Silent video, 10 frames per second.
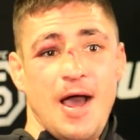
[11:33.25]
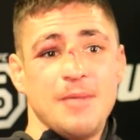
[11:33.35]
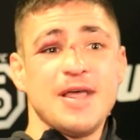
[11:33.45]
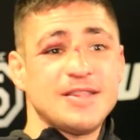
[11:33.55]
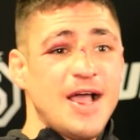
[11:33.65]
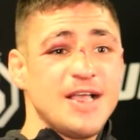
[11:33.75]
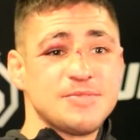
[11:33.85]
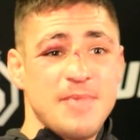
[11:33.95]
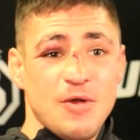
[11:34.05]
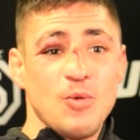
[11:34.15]
I'm like the
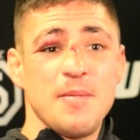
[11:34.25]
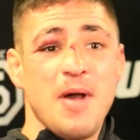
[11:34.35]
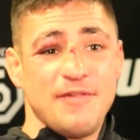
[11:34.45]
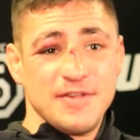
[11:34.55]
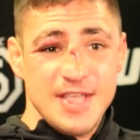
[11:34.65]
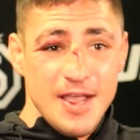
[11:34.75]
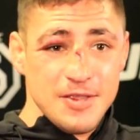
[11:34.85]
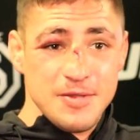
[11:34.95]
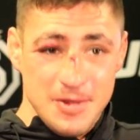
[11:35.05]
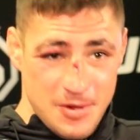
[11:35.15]
Iceman Wim Hof, I tell you,
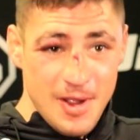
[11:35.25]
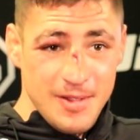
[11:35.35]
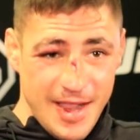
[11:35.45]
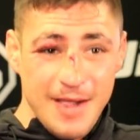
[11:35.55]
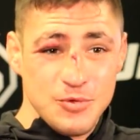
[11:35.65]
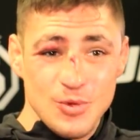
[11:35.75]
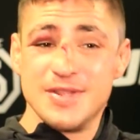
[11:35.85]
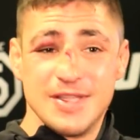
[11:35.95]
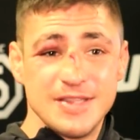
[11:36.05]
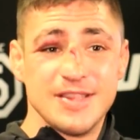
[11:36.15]
you know, like I'm
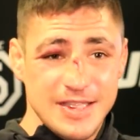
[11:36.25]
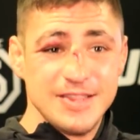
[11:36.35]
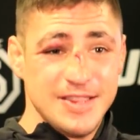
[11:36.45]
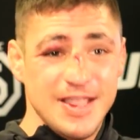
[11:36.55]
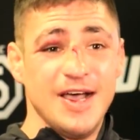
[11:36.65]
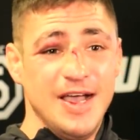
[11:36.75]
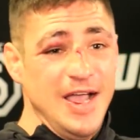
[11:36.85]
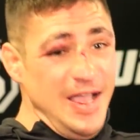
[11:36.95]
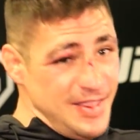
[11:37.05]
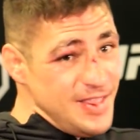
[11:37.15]
doing
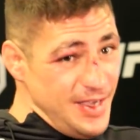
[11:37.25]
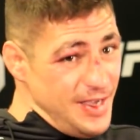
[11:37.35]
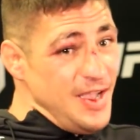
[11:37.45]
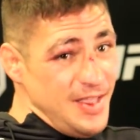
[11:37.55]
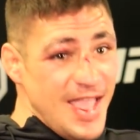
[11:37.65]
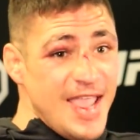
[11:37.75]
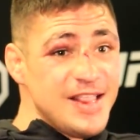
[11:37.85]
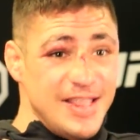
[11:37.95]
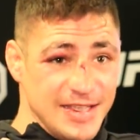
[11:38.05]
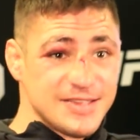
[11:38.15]
the
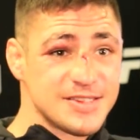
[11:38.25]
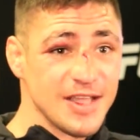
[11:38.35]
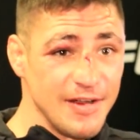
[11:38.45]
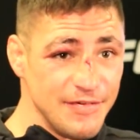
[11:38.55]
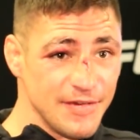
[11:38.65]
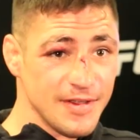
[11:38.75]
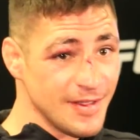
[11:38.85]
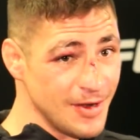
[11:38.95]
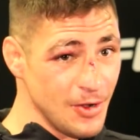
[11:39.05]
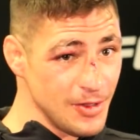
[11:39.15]
alien stuff,
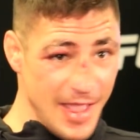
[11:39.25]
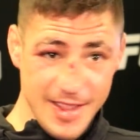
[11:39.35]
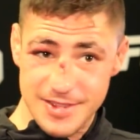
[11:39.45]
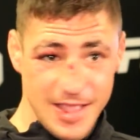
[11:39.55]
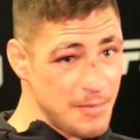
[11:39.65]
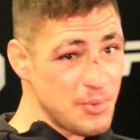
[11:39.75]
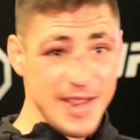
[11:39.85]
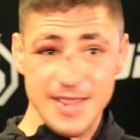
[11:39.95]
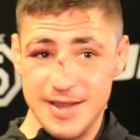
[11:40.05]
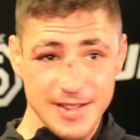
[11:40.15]
you know, like I'm
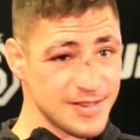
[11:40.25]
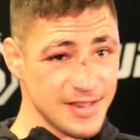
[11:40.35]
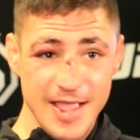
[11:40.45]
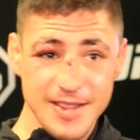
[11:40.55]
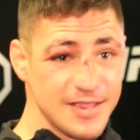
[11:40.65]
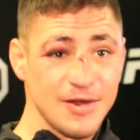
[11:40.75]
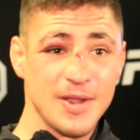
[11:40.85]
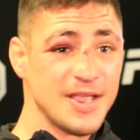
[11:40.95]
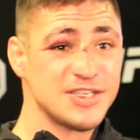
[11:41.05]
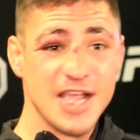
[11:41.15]
breaking into, like, you know,
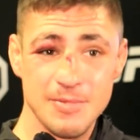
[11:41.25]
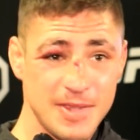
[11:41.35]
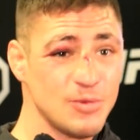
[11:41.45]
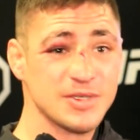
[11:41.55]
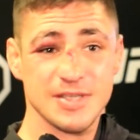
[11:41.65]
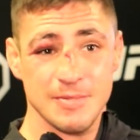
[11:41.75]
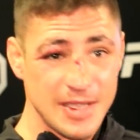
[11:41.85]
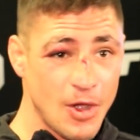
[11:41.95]
inject me with some E.